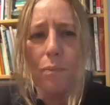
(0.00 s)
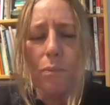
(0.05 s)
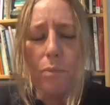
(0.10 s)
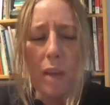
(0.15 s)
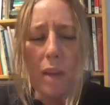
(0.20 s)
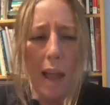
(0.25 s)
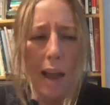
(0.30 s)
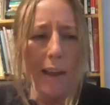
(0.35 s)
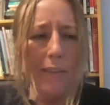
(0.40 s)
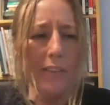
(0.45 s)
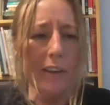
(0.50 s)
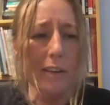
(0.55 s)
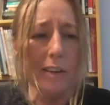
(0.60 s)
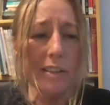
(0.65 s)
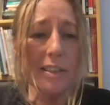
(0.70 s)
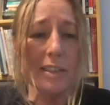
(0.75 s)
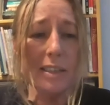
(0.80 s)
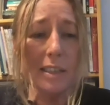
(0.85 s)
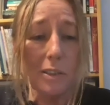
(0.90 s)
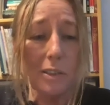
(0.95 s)
And there
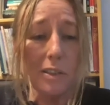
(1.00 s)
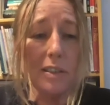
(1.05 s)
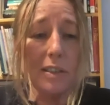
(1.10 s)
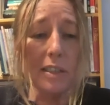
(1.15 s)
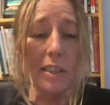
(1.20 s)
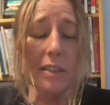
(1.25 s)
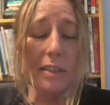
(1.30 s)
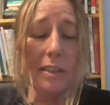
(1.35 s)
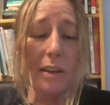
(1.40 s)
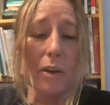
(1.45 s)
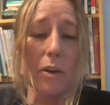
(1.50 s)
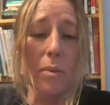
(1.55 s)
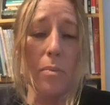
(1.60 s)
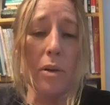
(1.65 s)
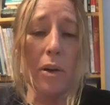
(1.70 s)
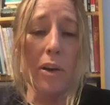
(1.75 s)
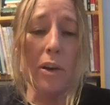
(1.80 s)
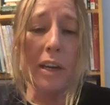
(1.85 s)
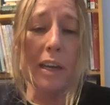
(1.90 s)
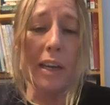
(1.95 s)
is an interesting
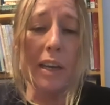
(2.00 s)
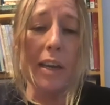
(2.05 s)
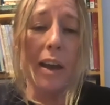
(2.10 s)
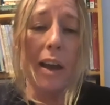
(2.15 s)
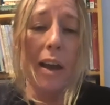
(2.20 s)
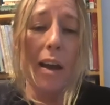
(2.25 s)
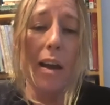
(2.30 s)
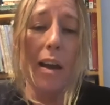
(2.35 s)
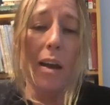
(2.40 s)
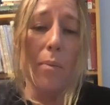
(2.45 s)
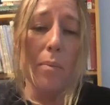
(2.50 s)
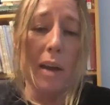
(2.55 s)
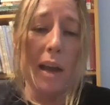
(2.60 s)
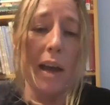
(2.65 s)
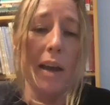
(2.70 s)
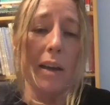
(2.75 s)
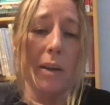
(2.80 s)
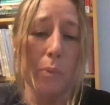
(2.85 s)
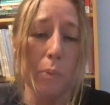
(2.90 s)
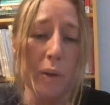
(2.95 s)
ceremony
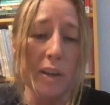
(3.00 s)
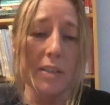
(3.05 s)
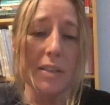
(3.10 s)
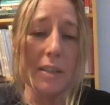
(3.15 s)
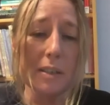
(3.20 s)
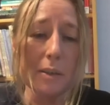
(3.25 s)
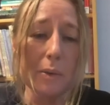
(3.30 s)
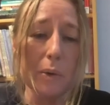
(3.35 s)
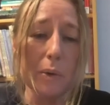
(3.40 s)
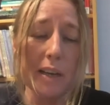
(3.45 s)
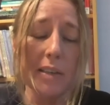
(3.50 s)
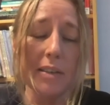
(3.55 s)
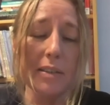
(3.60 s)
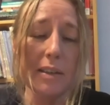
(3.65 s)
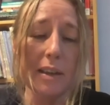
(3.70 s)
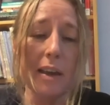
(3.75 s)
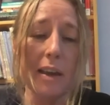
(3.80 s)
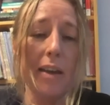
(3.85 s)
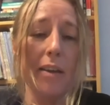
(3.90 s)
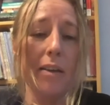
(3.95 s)
out in Western
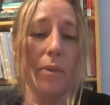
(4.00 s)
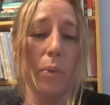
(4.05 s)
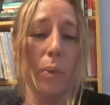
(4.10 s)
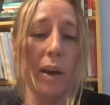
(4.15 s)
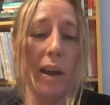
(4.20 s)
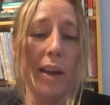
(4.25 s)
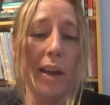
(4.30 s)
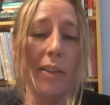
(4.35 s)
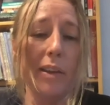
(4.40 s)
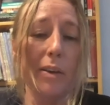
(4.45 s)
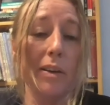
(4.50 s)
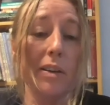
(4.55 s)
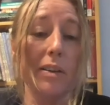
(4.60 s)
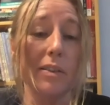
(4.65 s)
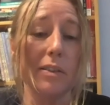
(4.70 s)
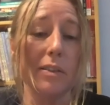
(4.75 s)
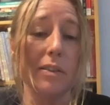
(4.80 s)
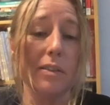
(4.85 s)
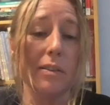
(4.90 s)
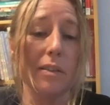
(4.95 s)
Queensland where there
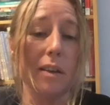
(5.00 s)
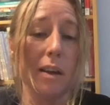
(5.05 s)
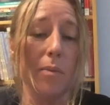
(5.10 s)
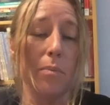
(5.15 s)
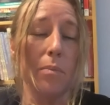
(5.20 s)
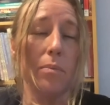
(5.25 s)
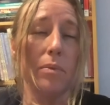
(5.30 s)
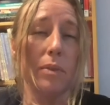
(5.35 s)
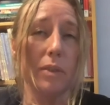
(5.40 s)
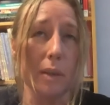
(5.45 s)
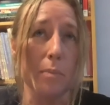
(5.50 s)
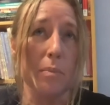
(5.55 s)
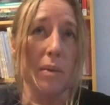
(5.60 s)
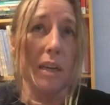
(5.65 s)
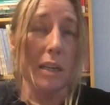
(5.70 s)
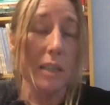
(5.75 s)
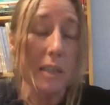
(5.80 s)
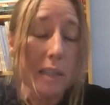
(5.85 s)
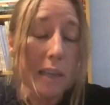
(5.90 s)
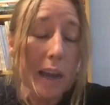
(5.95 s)
is some
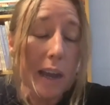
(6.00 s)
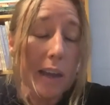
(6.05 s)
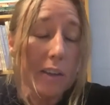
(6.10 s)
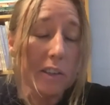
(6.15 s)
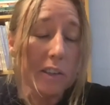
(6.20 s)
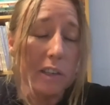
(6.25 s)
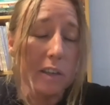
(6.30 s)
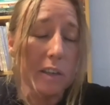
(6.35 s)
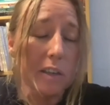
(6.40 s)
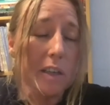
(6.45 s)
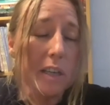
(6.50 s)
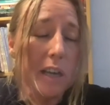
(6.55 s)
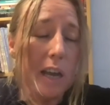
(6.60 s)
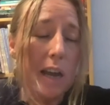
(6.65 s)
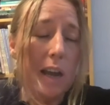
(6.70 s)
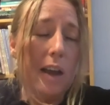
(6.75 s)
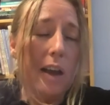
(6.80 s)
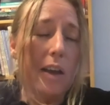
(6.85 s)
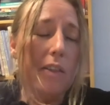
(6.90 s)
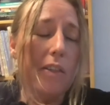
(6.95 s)
indication
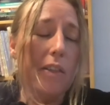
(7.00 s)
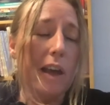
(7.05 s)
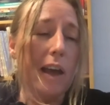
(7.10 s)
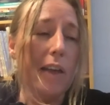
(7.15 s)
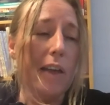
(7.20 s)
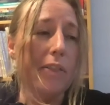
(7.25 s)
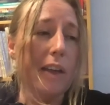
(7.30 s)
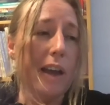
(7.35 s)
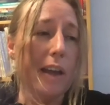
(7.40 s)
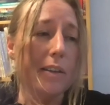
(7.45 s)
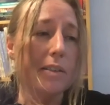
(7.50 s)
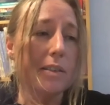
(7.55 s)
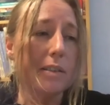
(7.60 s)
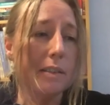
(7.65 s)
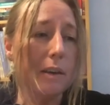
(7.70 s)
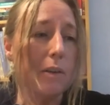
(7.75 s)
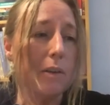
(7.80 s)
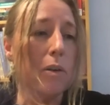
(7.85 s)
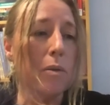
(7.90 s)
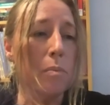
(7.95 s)
that that
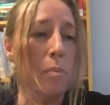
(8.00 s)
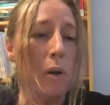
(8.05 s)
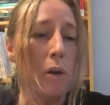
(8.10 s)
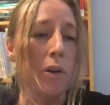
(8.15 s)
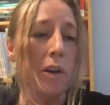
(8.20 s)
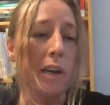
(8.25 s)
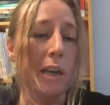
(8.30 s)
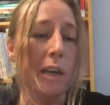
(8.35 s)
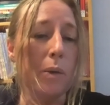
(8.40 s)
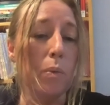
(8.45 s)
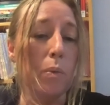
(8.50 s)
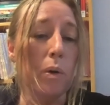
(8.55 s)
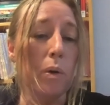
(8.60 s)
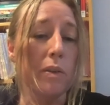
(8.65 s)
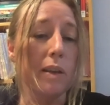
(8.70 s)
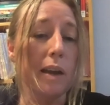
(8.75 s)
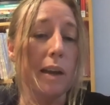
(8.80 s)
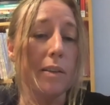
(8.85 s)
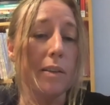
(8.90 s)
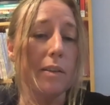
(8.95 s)
ceremony,
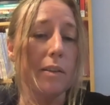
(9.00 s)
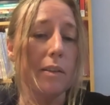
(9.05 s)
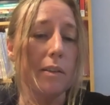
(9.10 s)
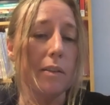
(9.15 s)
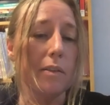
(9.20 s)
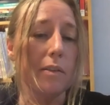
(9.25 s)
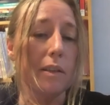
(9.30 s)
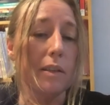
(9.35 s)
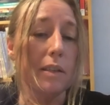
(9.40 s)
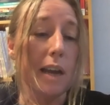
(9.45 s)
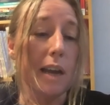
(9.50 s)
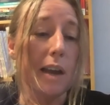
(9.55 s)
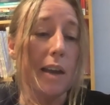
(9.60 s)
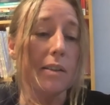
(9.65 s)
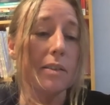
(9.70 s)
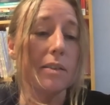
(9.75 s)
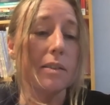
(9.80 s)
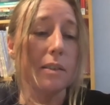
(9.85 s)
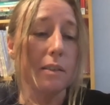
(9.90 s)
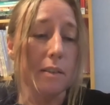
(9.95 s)
that the
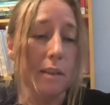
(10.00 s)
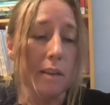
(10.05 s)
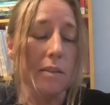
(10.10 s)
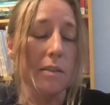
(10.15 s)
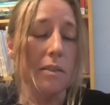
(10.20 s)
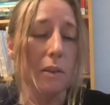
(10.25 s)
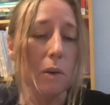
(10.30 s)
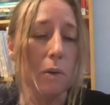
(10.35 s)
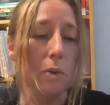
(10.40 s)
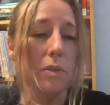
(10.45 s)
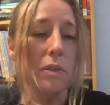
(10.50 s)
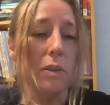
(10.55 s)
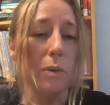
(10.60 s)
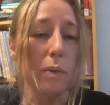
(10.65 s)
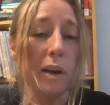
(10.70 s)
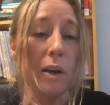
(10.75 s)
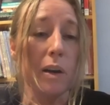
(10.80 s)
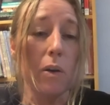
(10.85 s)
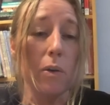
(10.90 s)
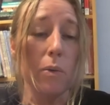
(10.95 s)
dance and songs that
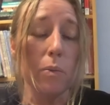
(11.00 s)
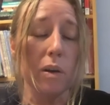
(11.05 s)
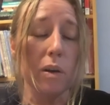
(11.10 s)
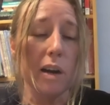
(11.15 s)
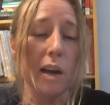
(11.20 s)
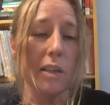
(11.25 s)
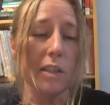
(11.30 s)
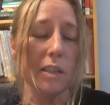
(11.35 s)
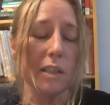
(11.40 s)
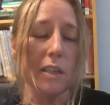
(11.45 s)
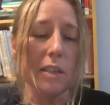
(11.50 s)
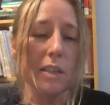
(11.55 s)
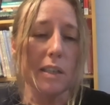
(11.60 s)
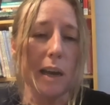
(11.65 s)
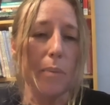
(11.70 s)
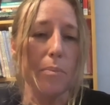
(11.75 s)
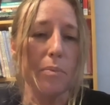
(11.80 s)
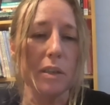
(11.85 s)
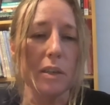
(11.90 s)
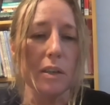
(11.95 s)
went on were actually
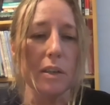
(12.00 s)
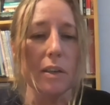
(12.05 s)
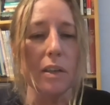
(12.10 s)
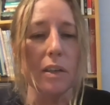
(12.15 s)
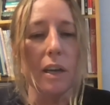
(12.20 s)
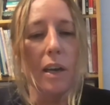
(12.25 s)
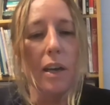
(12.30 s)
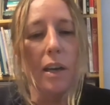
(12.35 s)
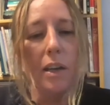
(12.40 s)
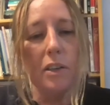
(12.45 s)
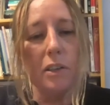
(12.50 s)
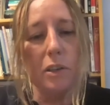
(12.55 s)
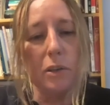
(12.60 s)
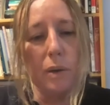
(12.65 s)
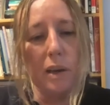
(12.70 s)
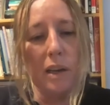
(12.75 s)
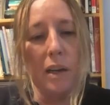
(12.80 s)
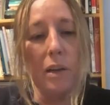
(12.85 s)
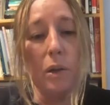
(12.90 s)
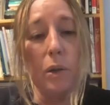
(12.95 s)
adapted to
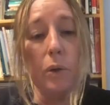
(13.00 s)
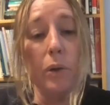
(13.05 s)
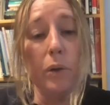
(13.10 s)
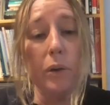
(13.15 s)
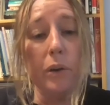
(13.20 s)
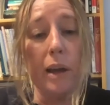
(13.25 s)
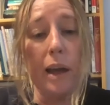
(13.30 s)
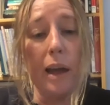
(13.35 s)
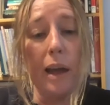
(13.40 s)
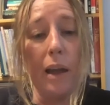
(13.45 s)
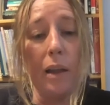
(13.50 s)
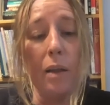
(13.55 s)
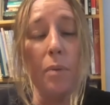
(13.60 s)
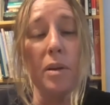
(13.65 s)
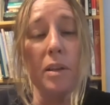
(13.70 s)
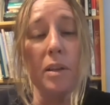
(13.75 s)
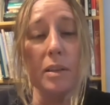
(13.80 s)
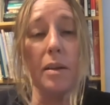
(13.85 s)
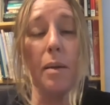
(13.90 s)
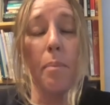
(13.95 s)
include
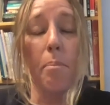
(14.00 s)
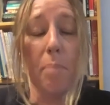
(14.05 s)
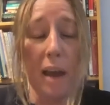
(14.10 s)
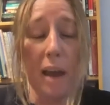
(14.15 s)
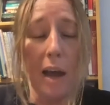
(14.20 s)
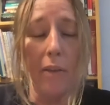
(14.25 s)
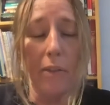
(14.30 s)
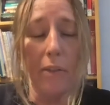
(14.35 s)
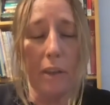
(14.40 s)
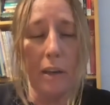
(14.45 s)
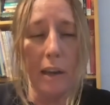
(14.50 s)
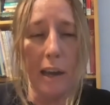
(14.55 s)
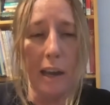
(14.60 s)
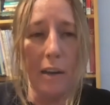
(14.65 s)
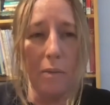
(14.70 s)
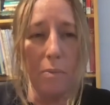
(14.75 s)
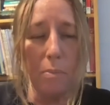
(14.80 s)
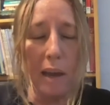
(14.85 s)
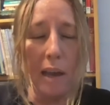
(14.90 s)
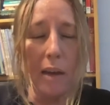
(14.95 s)
elements about the
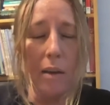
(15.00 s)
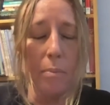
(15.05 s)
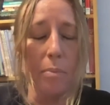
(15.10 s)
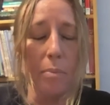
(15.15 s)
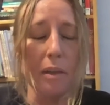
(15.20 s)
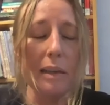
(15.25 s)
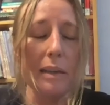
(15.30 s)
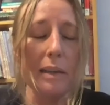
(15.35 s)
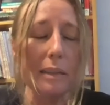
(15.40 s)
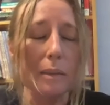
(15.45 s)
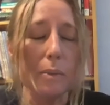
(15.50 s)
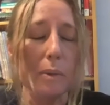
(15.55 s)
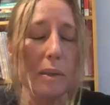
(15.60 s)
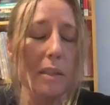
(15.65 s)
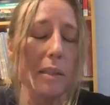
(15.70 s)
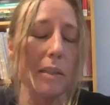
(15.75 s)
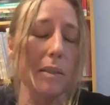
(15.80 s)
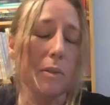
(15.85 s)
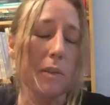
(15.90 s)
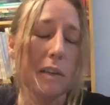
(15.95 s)
Native Mounted Police,
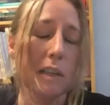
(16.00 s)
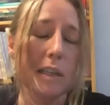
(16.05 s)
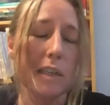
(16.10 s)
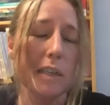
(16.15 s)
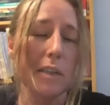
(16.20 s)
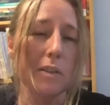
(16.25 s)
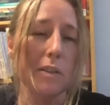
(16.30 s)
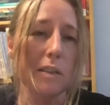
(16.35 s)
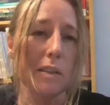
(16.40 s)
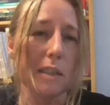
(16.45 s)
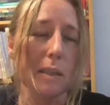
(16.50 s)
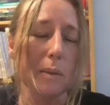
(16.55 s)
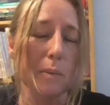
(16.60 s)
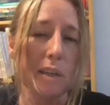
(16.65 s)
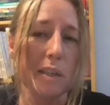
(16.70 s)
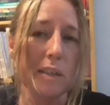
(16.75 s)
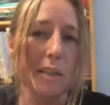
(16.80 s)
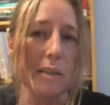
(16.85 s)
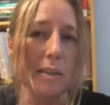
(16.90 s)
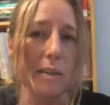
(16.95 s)
which is really interesting,
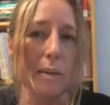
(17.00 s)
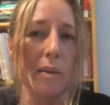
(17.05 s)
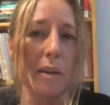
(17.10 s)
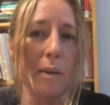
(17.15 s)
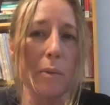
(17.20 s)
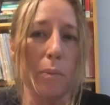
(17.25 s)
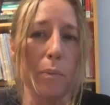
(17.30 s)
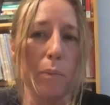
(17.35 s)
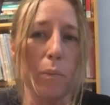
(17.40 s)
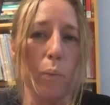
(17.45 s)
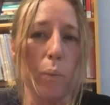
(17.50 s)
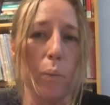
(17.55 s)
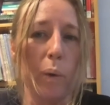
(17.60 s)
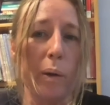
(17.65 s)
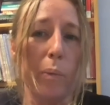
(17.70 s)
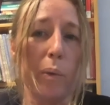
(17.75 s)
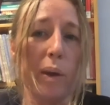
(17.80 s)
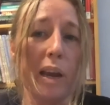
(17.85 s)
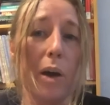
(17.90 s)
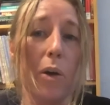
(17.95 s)
which is something
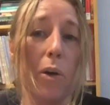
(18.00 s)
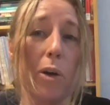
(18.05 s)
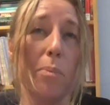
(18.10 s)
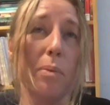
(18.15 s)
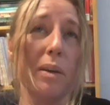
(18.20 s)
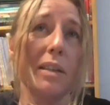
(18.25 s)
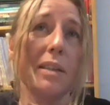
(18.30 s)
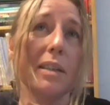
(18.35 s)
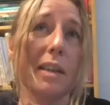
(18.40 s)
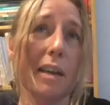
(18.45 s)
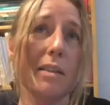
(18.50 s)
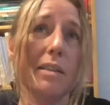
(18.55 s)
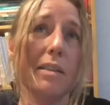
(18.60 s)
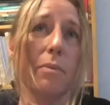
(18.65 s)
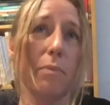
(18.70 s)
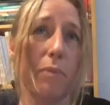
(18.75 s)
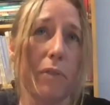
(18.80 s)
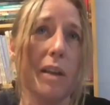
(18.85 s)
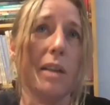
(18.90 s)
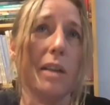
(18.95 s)
we are hoping to get
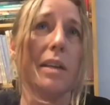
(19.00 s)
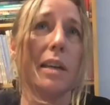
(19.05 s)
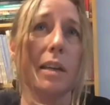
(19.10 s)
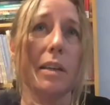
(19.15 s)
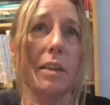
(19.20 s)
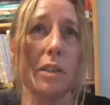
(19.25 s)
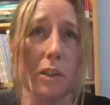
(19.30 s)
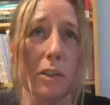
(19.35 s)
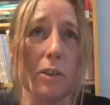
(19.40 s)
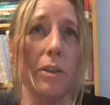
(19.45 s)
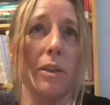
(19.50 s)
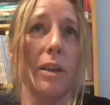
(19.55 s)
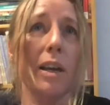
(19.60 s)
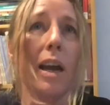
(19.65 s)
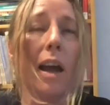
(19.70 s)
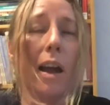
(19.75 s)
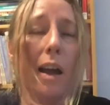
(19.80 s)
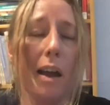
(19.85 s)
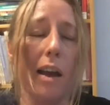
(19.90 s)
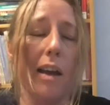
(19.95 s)
some funding to
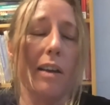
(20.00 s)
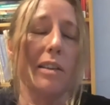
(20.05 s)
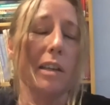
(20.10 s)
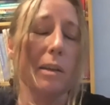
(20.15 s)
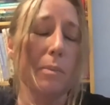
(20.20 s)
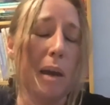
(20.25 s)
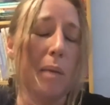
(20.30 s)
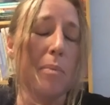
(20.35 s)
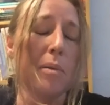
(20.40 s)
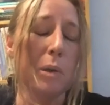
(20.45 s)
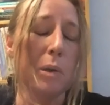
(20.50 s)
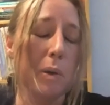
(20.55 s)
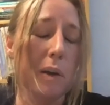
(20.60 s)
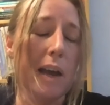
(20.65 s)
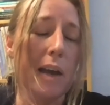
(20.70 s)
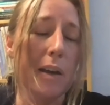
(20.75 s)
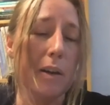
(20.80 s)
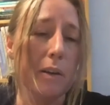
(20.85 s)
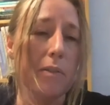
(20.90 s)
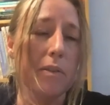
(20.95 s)
actually maybe look
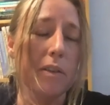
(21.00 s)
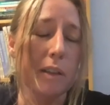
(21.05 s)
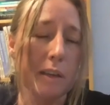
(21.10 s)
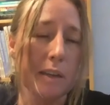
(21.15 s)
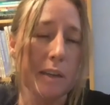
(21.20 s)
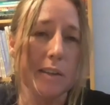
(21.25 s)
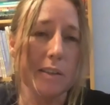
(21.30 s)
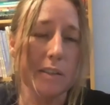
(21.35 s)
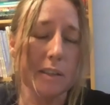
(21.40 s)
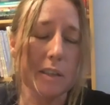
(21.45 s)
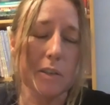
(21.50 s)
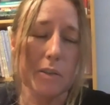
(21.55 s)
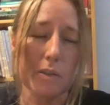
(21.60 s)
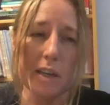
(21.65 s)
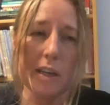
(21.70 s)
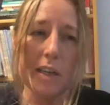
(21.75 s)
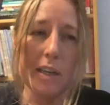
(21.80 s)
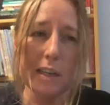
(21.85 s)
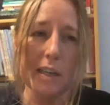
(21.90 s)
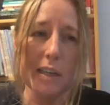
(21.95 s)
at over the next 3
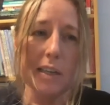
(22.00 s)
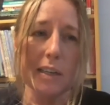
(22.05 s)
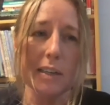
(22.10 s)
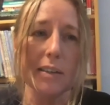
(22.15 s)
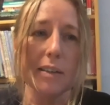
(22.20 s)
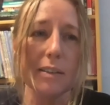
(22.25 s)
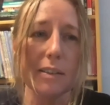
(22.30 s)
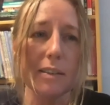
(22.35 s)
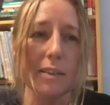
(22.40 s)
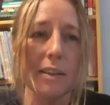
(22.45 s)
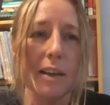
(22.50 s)
years.